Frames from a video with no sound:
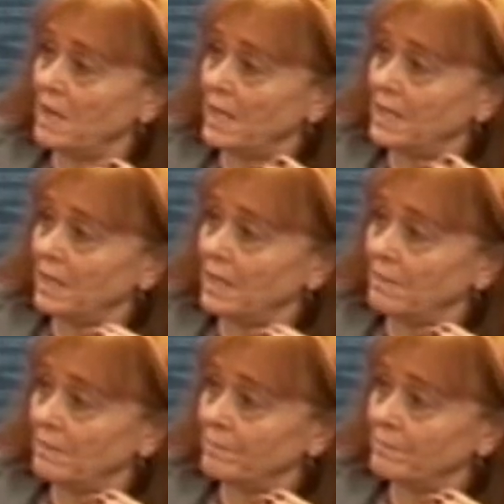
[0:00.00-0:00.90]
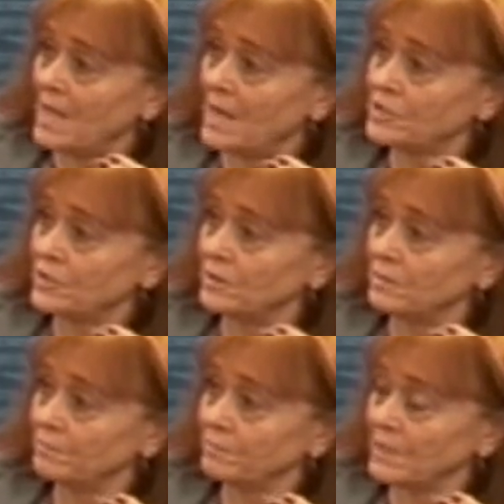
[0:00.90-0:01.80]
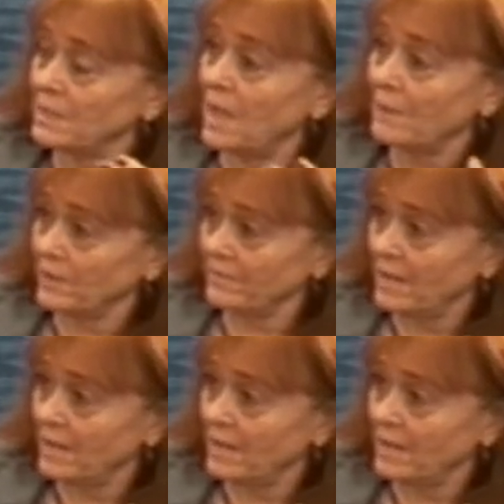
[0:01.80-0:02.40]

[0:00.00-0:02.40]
by National Library,